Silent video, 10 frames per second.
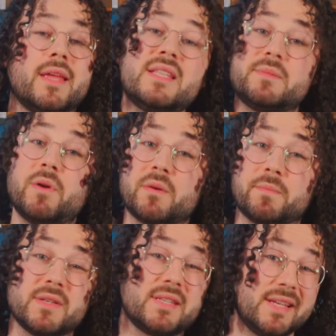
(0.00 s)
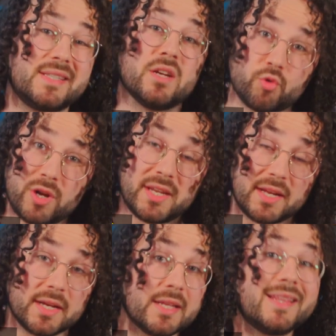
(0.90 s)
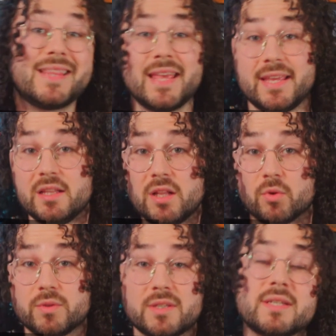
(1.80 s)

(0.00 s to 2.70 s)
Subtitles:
Its purpose, it's reading, taking notes,